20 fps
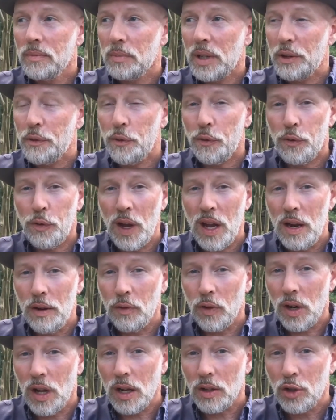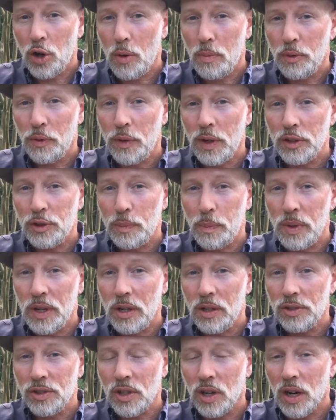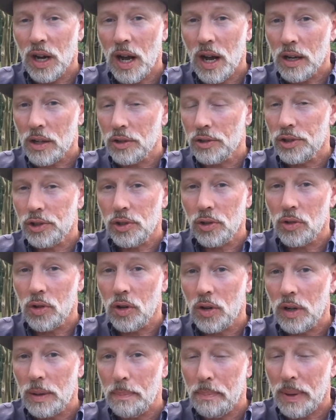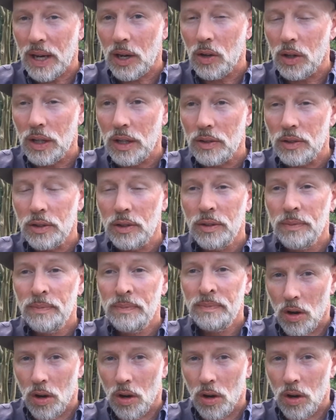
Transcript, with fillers: My favorite Oktoberfest beers are Pschorr and Paulaner.